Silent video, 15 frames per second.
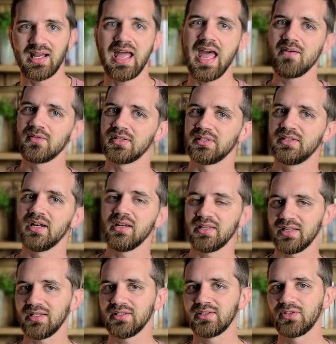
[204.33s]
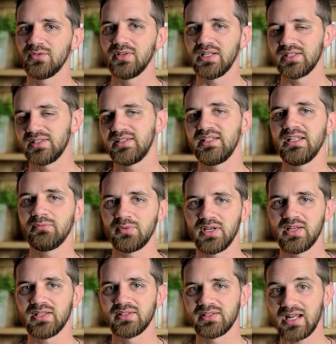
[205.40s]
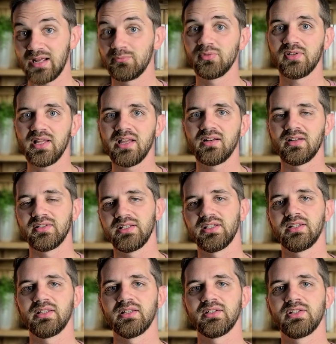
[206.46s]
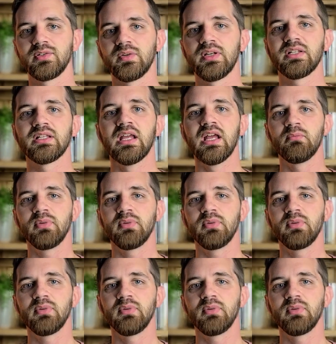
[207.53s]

I haven't dug into it as deep as I plan on digging into it,